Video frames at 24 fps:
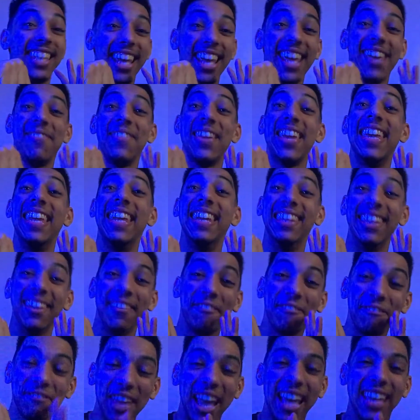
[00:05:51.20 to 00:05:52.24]
him in the
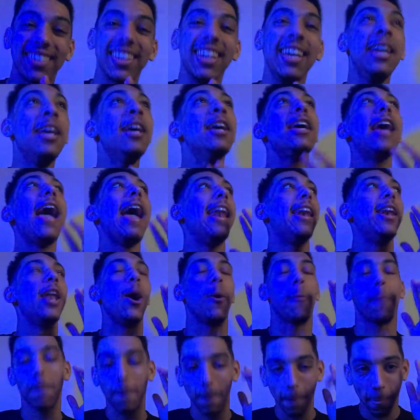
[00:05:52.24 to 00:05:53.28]
face. And
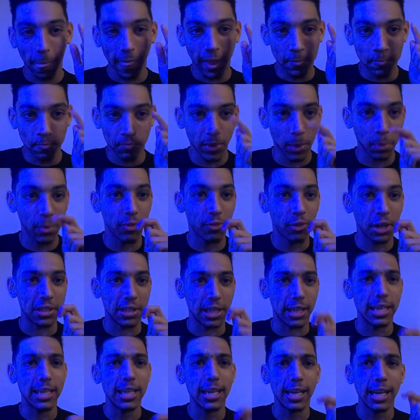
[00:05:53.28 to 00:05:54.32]
no, let me rephrase
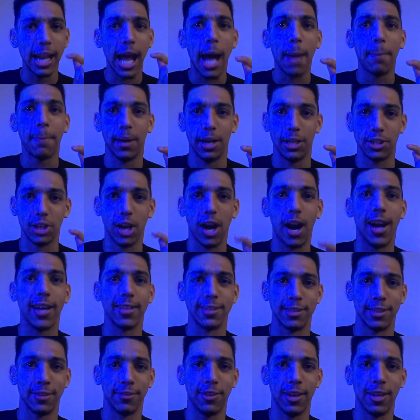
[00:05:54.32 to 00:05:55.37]
that. He did not punch Oz
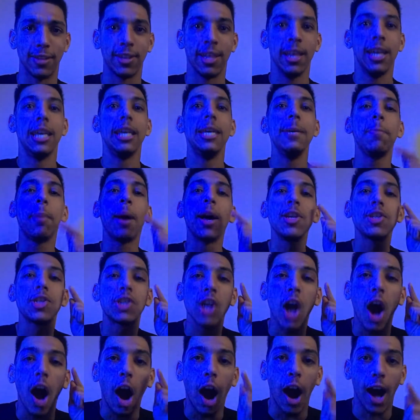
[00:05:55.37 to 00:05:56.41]
in the face. He punched
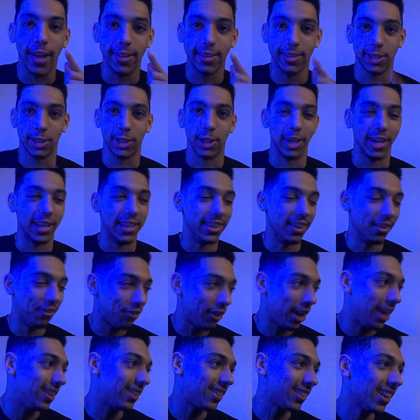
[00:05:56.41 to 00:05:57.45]
Oscar in the
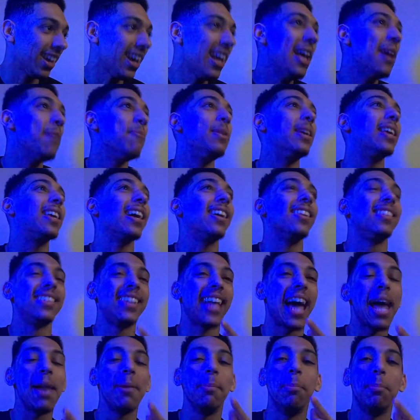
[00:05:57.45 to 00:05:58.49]
face, because
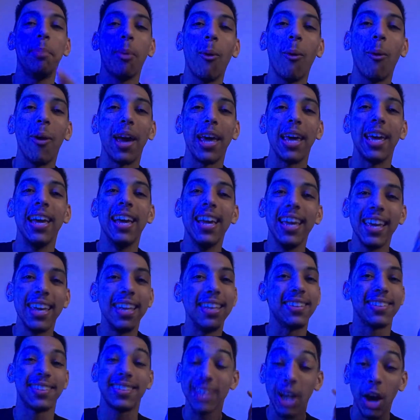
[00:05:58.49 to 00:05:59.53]
that boy
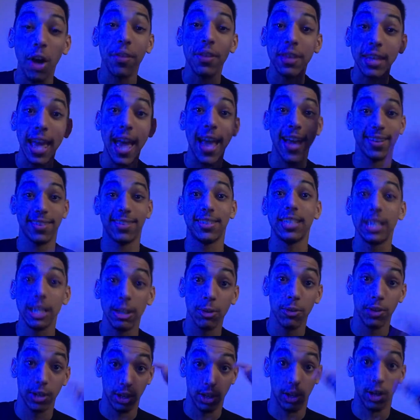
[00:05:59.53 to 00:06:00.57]
is on the
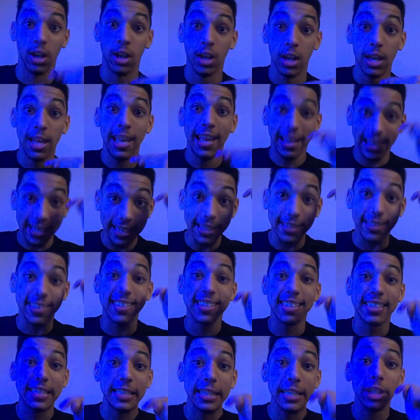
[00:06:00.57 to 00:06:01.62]
exterior. He is
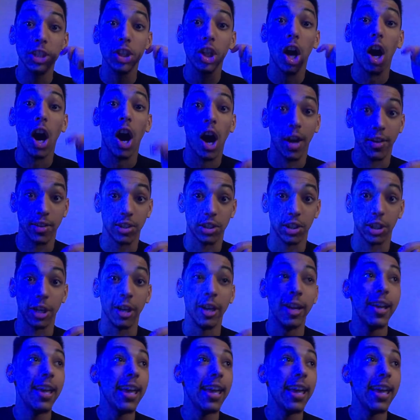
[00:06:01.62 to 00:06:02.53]
still Oscar,